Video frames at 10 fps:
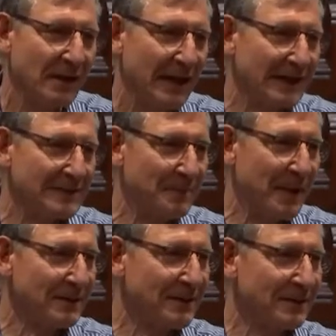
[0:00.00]

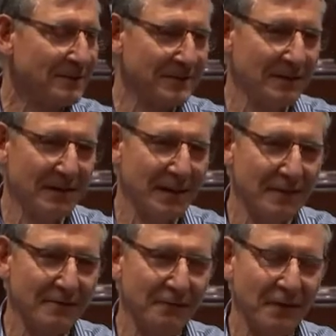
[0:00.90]
expecting it to
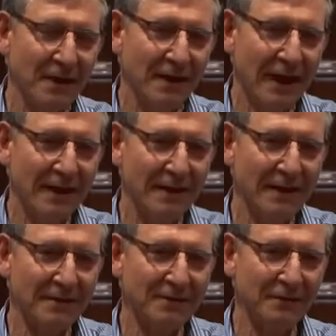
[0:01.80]
give and
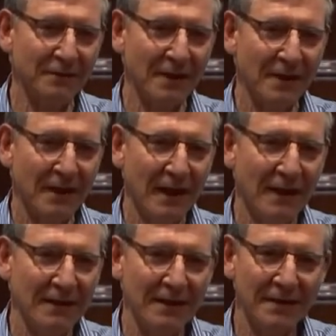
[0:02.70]
give
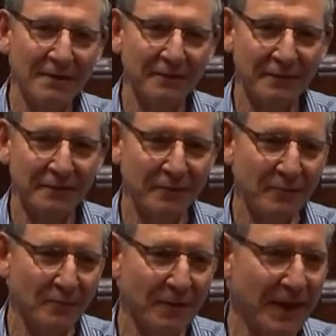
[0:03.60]
and give
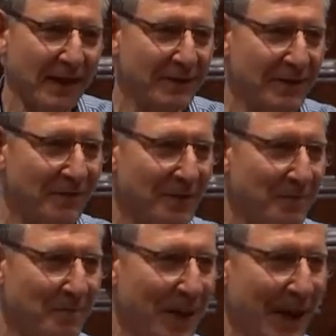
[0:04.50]
without
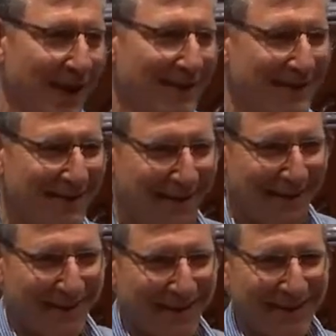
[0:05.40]
giving back.
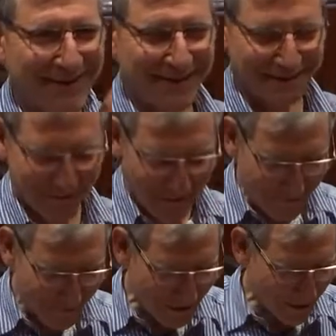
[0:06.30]
I think it's
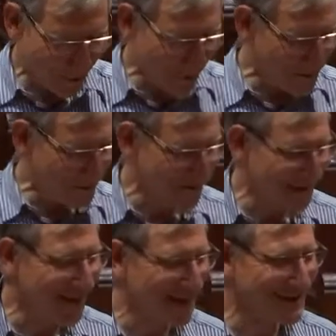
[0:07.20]
very, very appropriate
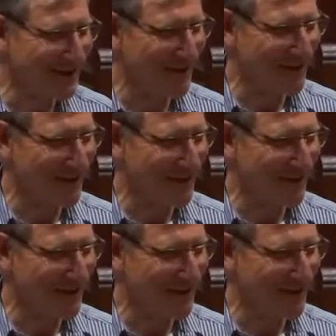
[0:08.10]
that that's our